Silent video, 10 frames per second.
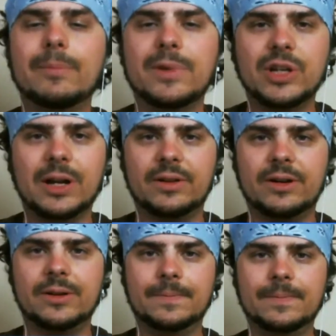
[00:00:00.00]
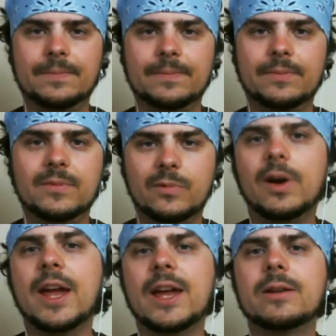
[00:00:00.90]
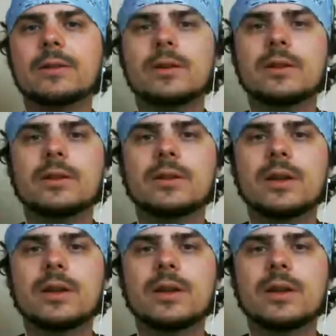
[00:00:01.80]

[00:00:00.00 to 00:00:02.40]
see more stuff from each other, right?